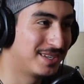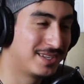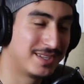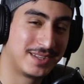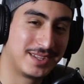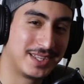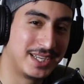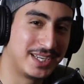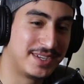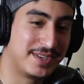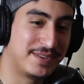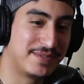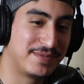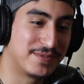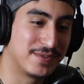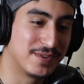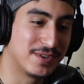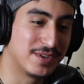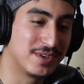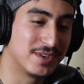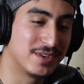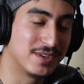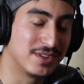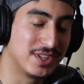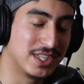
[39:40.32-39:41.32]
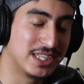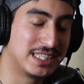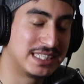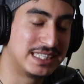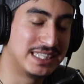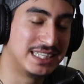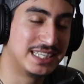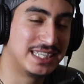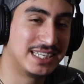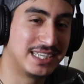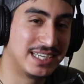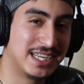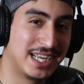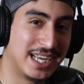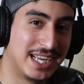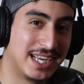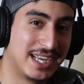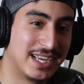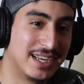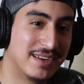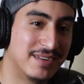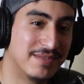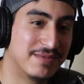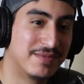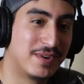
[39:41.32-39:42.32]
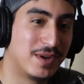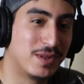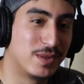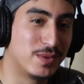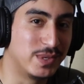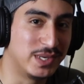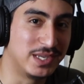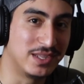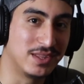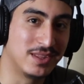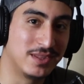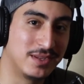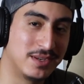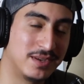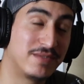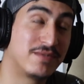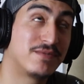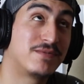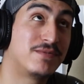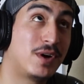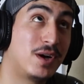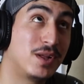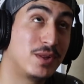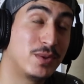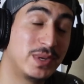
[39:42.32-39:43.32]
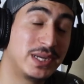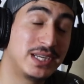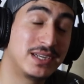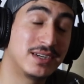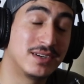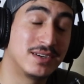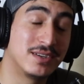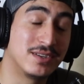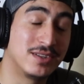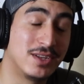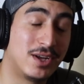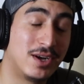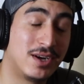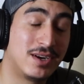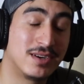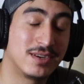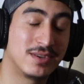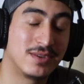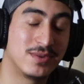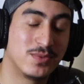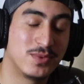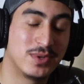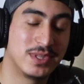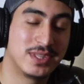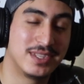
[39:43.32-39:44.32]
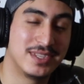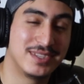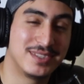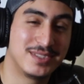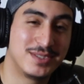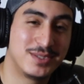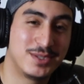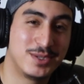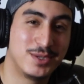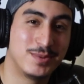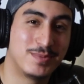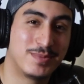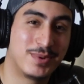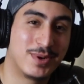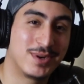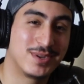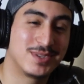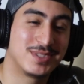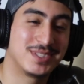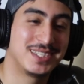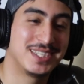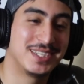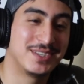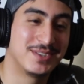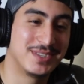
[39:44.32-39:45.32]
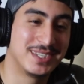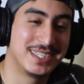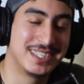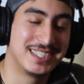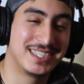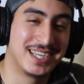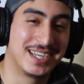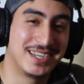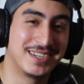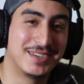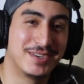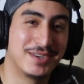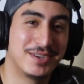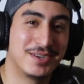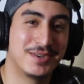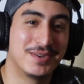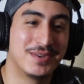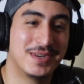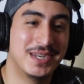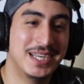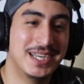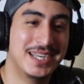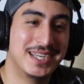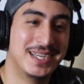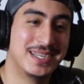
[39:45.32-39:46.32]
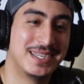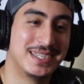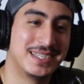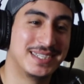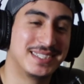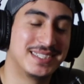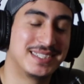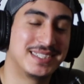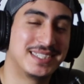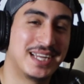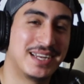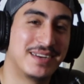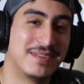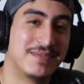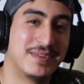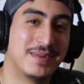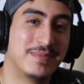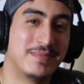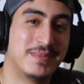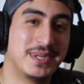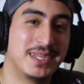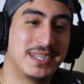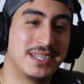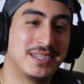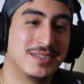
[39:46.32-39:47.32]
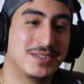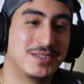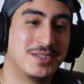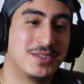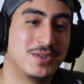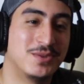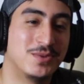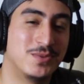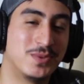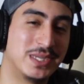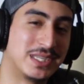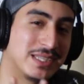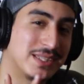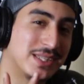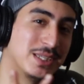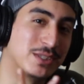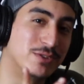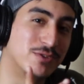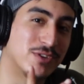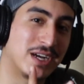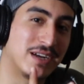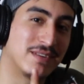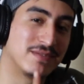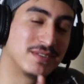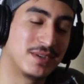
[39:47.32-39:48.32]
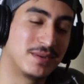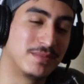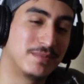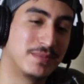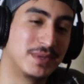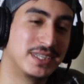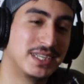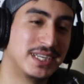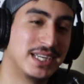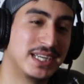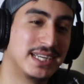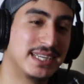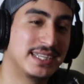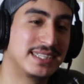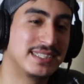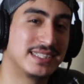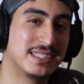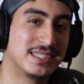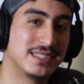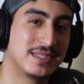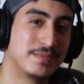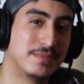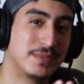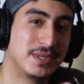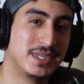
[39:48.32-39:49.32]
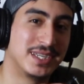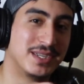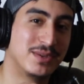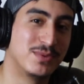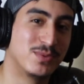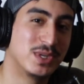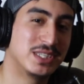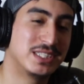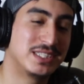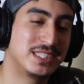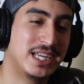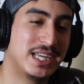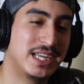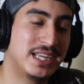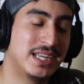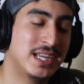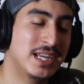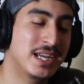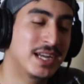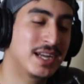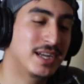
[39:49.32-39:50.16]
thank you for listening and following along with this 2-part series. I know instead of it being 2 weekly drives on Mondays, it's Monday and Wednesday.